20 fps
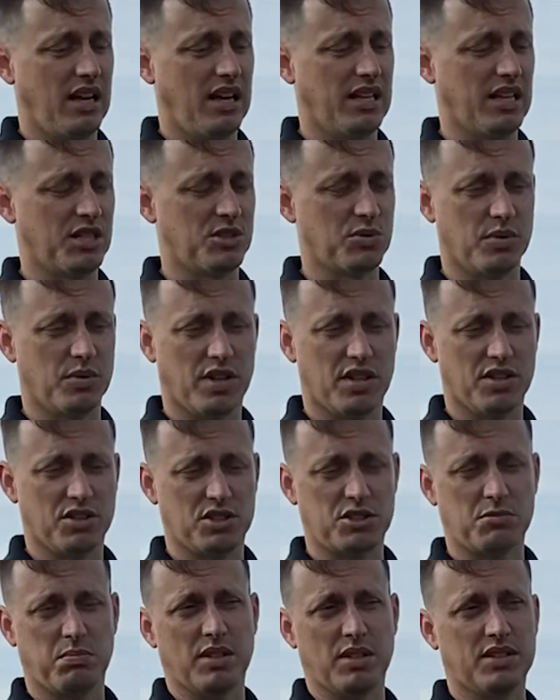And that's one
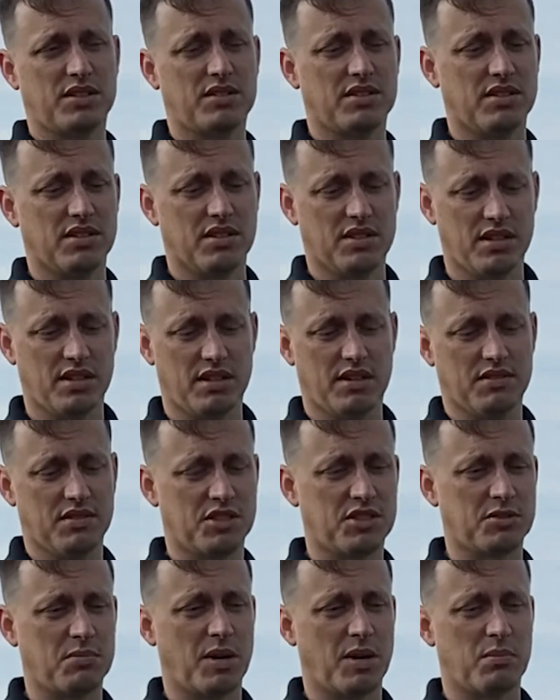other splinter of
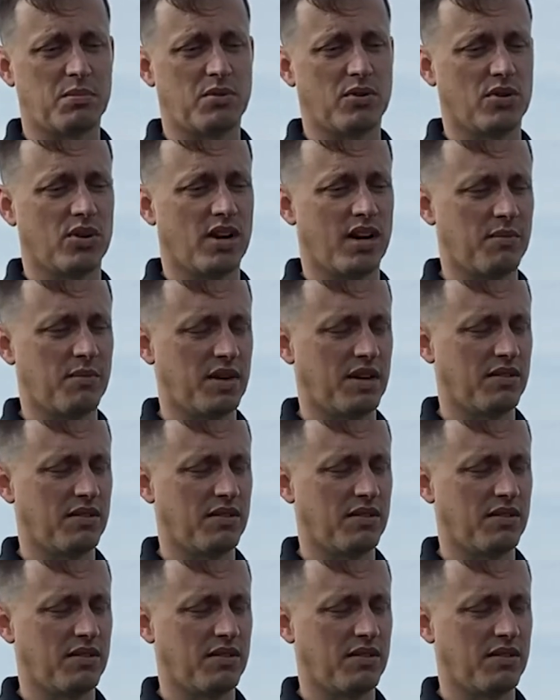the SMART program.